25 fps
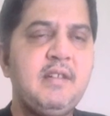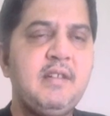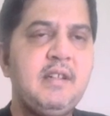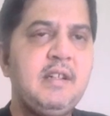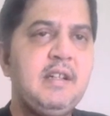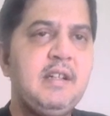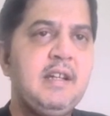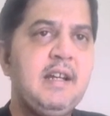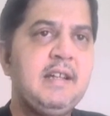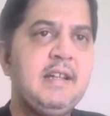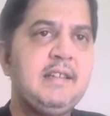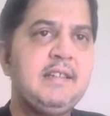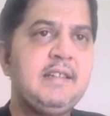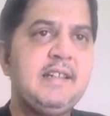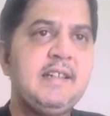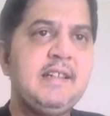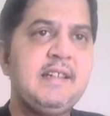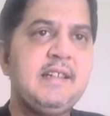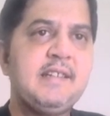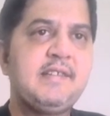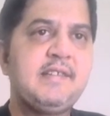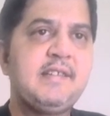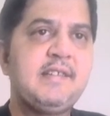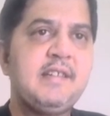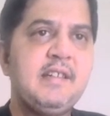and thus
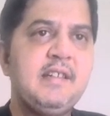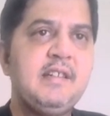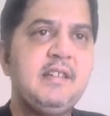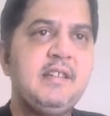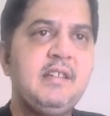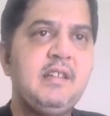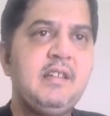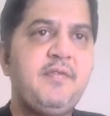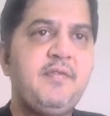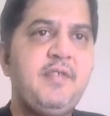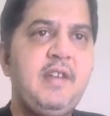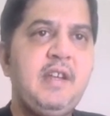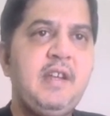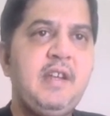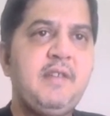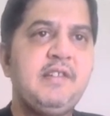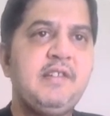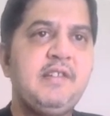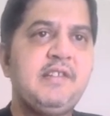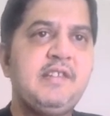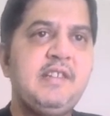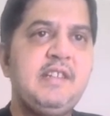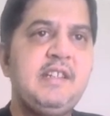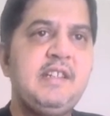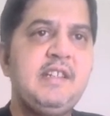the
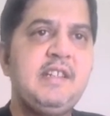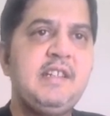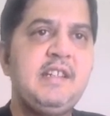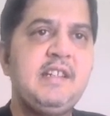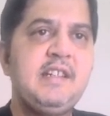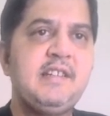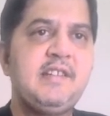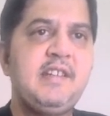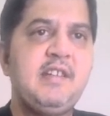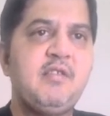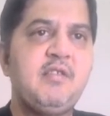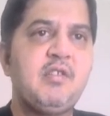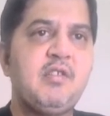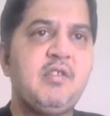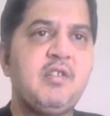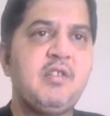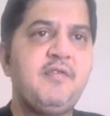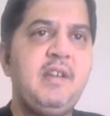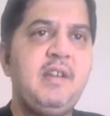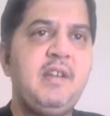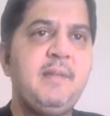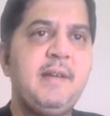frequency is equal to V